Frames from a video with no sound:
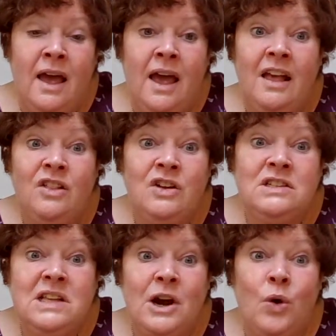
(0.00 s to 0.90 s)
It
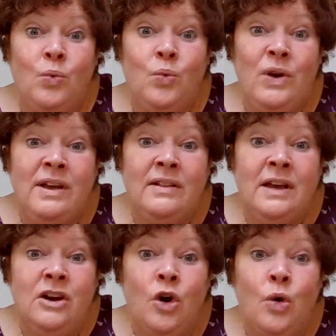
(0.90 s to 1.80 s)
looks like a
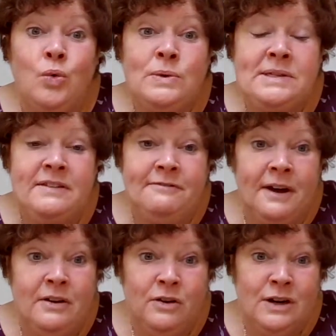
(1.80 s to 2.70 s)
really cozy
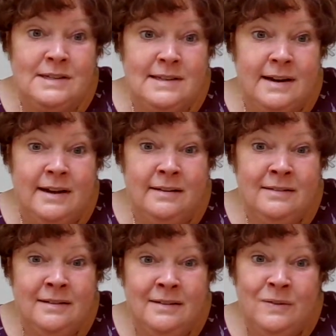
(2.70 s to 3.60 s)
fire, doesn't it?
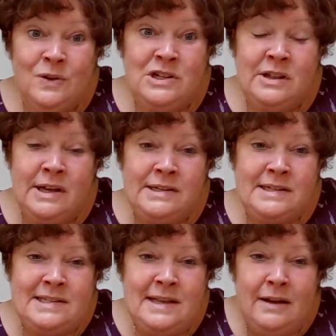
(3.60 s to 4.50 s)
Would you like to
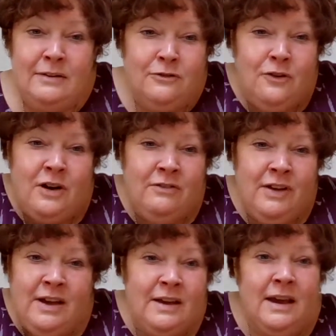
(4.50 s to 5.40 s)
sit in front of
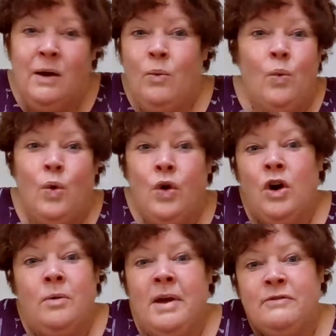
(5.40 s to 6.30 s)
it and get
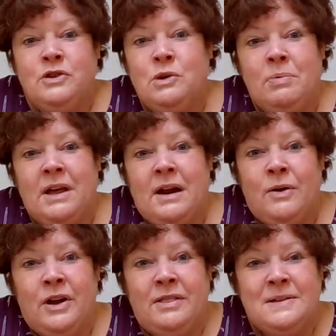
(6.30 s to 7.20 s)
warm after you played
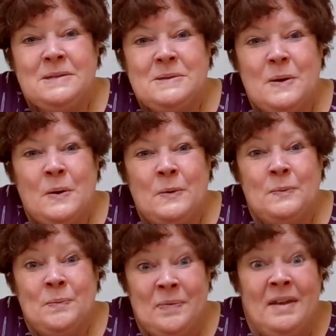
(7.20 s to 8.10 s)
out in the snow?
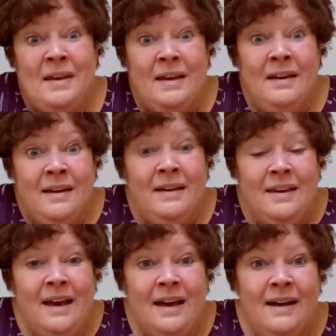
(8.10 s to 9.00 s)

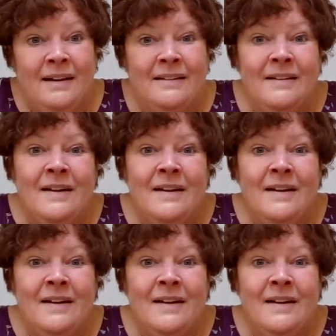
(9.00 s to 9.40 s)
Yeah.